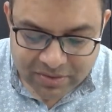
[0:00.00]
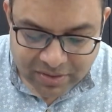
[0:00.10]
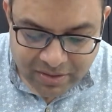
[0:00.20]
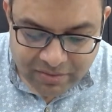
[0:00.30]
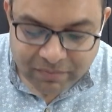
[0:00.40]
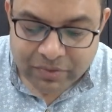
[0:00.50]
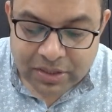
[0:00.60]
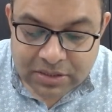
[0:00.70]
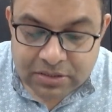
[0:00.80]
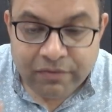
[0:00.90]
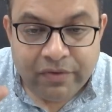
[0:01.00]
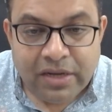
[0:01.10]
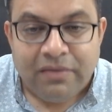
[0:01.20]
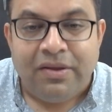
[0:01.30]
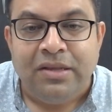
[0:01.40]
right? This is a
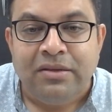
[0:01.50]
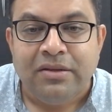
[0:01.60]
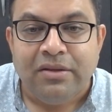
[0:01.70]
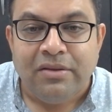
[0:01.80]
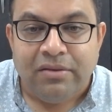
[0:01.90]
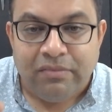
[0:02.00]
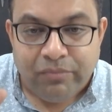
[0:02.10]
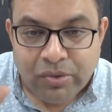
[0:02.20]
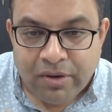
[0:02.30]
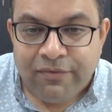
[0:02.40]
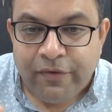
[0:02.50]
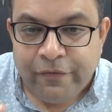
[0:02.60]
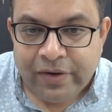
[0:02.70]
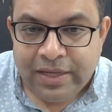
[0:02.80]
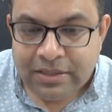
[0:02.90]
very, very beautiful
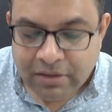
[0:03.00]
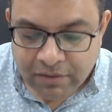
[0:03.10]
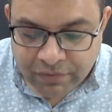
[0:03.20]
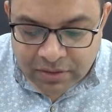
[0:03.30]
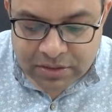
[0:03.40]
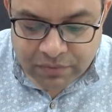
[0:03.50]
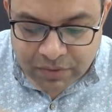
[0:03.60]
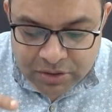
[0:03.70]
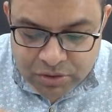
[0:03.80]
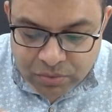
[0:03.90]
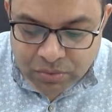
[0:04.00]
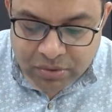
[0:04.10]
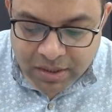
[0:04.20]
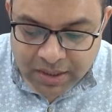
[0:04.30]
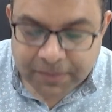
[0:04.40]
phrase, uh, verse, verse two to
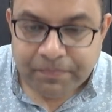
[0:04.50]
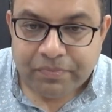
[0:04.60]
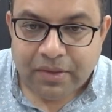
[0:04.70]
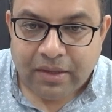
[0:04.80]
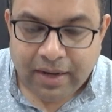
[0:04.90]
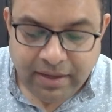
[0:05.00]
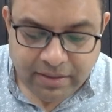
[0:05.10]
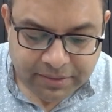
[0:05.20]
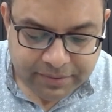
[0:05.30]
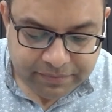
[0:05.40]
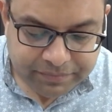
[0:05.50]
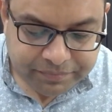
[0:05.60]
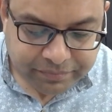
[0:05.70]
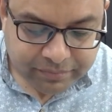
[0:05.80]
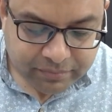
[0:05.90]
three, right?
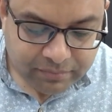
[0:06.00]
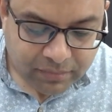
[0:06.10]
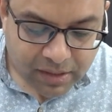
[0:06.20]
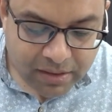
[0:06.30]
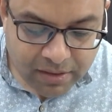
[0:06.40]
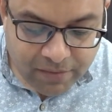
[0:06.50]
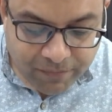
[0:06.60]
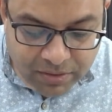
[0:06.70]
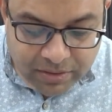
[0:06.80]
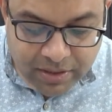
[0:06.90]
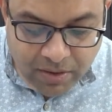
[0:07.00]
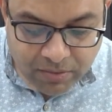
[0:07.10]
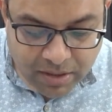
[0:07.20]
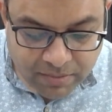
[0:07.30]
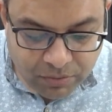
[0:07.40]
But now
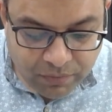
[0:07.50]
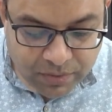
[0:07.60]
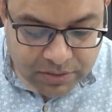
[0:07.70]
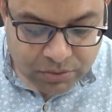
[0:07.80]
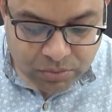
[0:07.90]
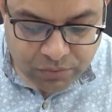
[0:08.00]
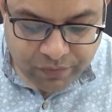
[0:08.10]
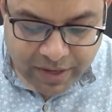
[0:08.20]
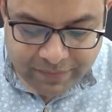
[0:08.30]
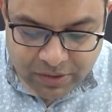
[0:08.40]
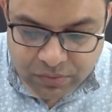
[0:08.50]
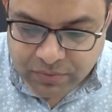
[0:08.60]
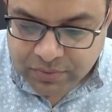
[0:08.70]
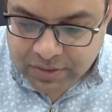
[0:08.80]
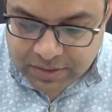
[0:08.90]
come to verse two to five and two
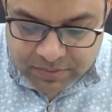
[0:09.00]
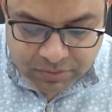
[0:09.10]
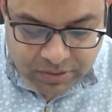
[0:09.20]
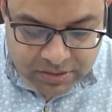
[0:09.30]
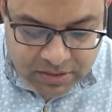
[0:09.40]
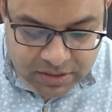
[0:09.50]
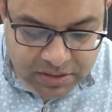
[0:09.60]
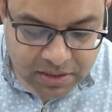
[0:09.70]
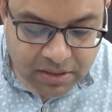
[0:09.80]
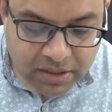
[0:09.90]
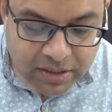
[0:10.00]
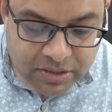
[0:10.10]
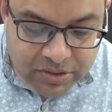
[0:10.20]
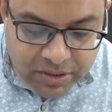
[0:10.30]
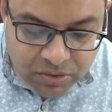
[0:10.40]
to six. Buddha says,
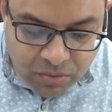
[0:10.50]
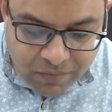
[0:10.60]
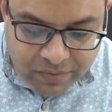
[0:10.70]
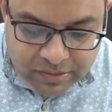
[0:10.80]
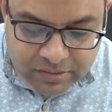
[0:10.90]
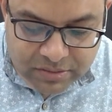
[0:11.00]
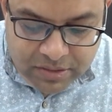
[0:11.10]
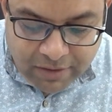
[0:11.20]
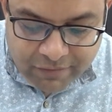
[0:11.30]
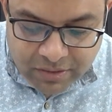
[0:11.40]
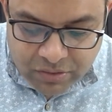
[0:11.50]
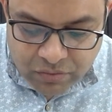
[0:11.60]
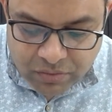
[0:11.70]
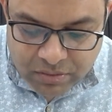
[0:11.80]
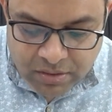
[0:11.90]
injuring no one,
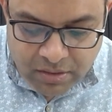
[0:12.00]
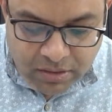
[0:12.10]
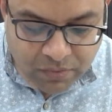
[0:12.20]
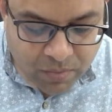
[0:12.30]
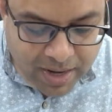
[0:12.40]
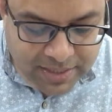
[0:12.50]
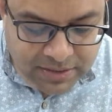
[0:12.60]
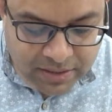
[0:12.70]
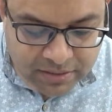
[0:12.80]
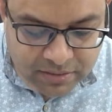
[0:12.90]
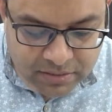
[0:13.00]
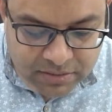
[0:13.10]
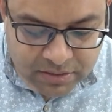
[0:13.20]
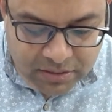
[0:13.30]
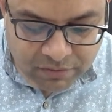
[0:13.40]
self-controlled, the wise enter the
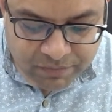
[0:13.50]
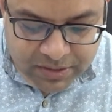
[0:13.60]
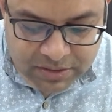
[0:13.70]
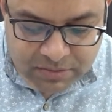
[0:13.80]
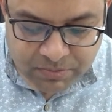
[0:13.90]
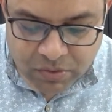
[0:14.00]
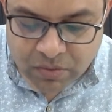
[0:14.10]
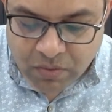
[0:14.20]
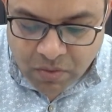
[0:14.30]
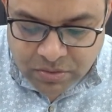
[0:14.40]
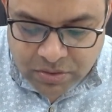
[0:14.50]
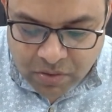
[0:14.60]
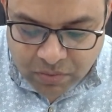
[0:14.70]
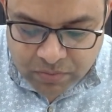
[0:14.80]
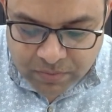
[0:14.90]
state of peace beyond all
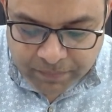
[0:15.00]
sorrow.